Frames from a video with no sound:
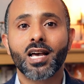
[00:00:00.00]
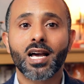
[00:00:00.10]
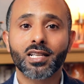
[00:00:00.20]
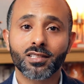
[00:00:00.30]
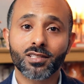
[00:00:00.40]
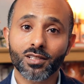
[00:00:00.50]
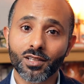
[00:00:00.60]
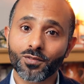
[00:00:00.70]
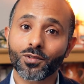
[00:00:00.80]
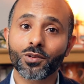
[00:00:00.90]
And
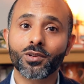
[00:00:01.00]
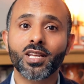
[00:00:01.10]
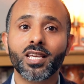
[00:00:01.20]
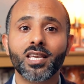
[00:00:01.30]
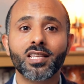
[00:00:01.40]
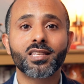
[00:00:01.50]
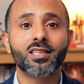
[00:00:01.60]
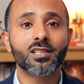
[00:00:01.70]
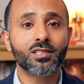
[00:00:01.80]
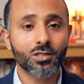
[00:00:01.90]
if you
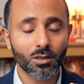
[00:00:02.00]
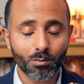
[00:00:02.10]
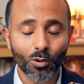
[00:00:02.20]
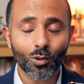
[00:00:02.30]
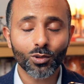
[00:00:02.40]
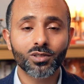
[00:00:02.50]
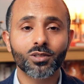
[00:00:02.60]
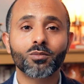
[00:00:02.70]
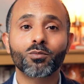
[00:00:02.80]
need support,